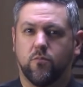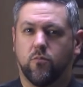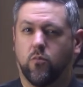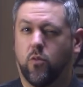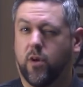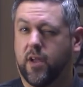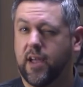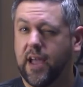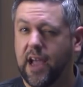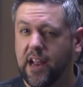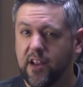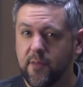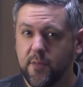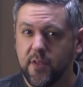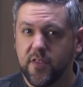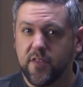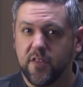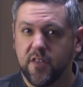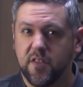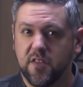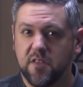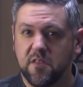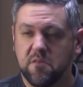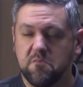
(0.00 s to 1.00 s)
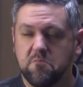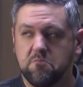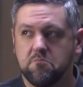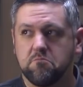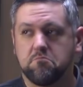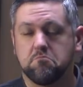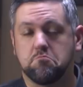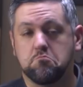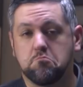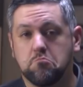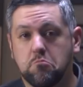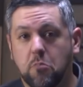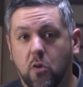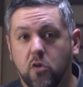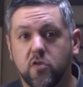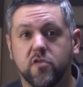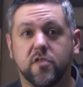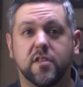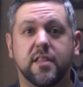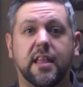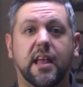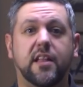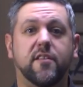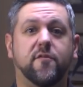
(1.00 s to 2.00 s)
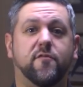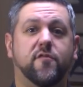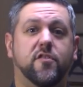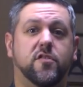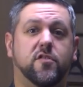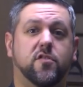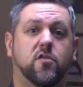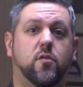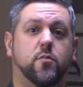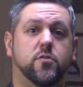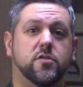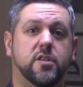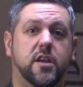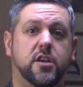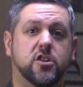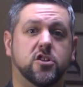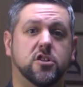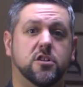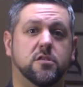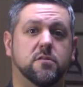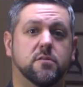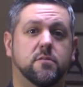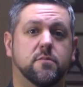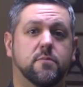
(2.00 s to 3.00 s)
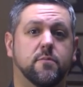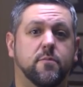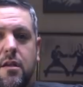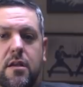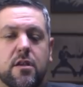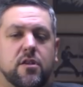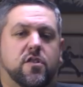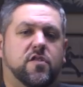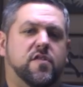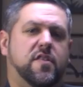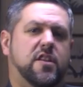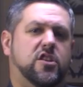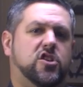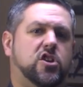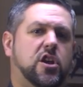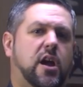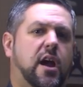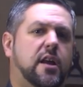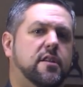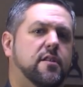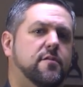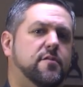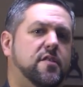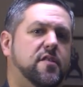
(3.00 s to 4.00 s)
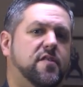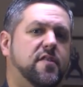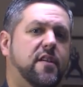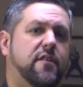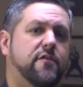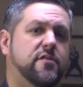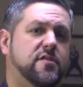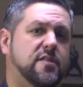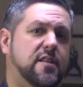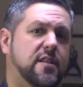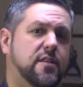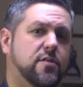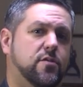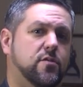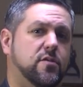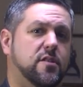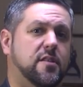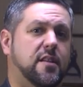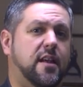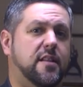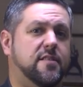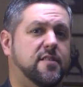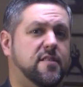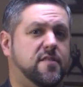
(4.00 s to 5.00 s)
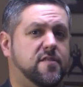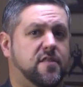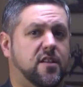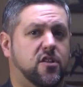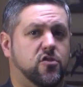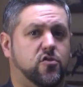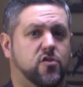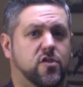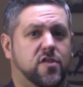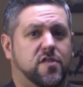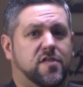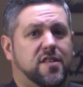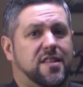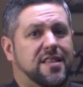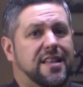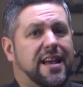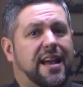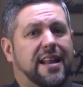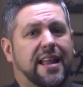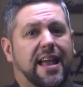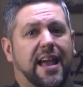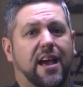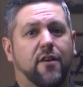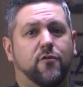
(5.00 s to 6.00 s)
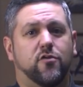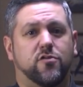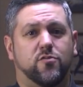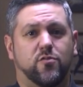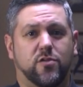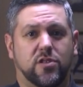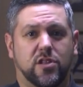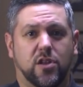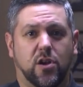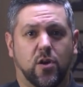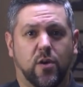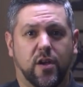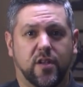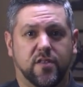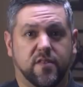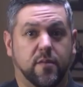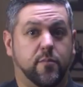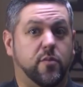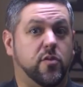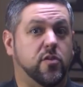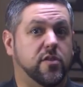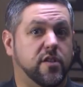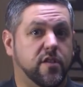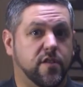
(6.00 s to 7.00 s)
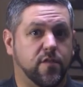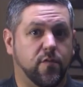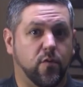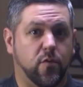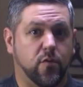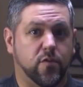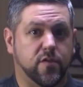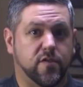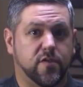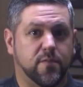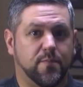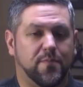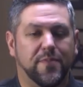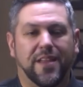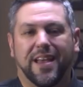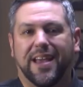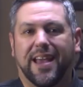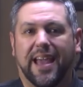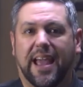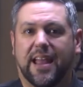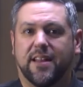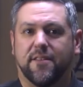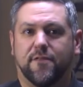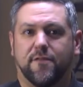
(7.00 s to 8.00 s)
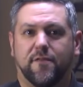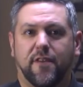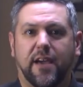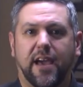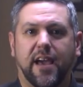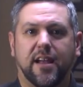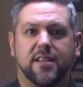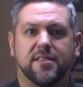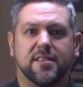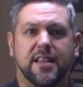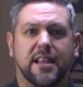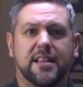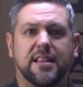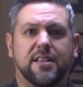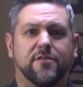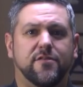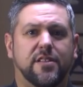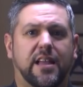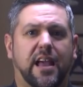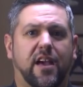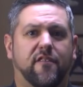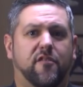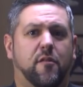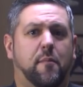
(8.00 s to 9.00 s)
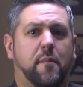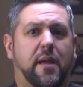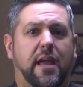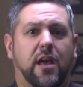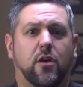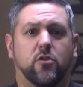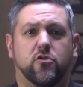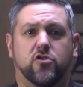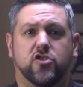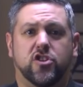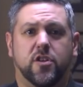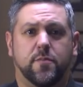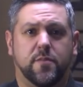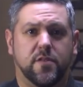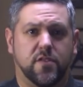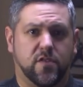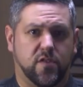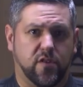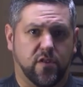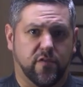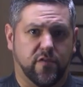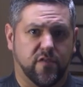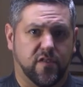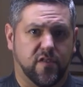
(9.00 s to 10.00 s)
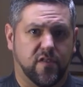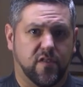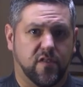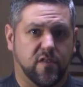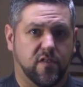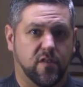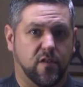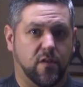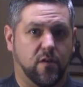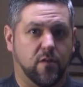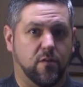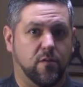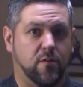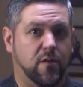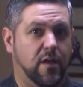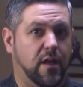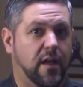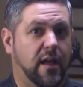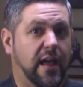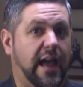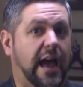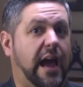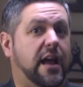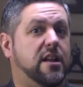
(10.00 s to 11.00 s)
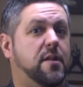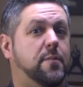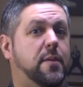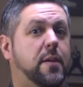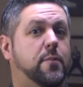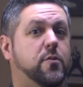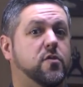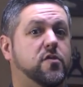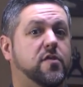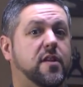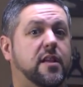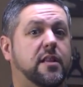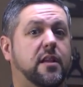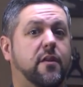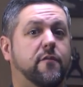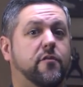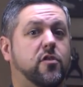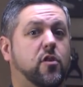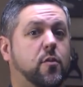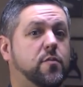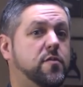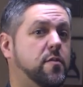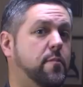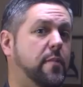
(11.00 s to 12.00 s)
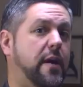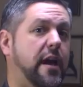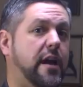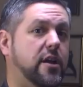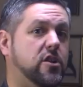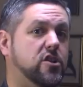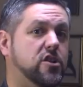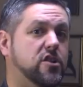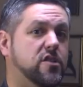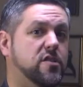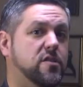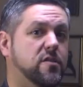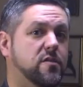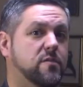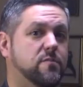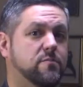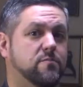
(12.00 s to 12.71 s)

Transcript: What kind of business? Mostly that of physical protection. You see, China of the 17th to the 19th centuries did not have what we know as a police force, and in fact, they didn't even have a mail or shipping service. So how did people send envelopes and packages?